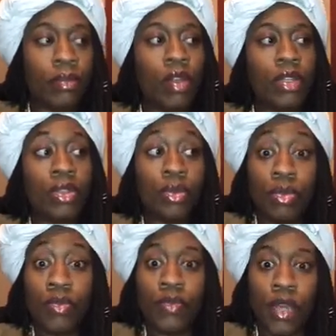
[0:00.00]
So
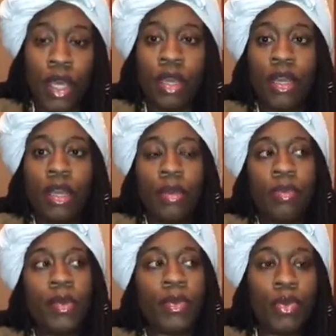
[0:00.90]
you vet
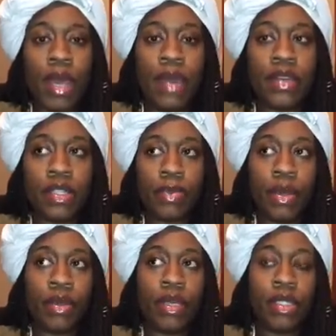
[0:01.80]
people who have
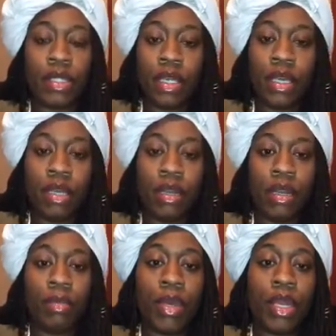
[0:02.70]
experience in
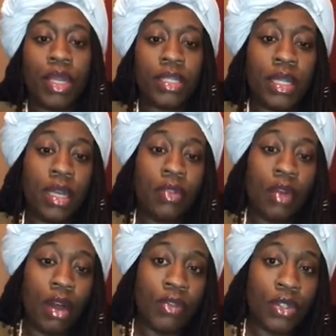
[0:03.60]
being an executive
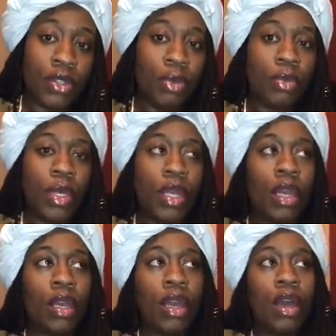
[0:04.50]
officer,
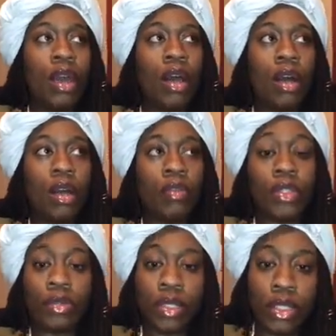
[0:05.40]
being a
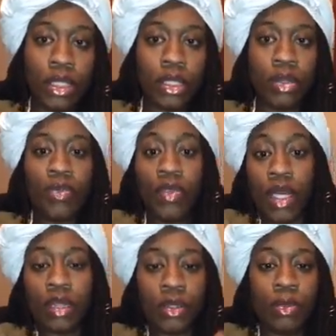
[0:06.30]
virtual assistant. You
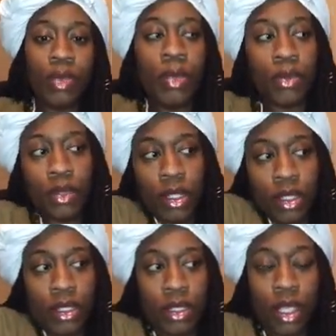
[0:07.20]
vet those people
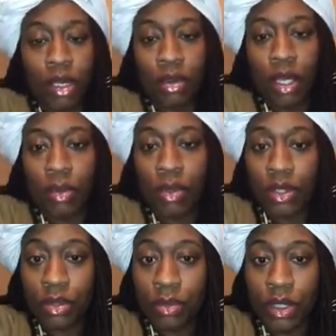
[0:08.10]
to say, okay, what's
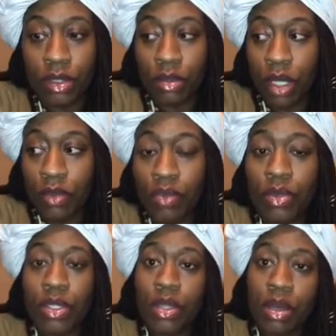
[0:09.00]
your budget? Okay, if you're a
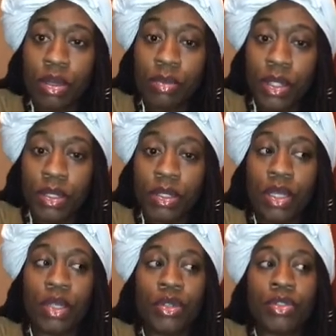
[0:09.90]
startup business
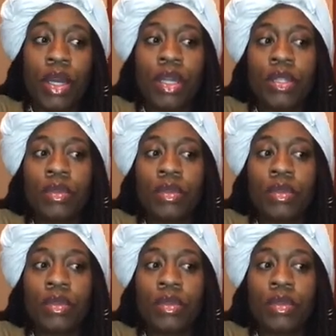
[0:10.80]
and you're trying to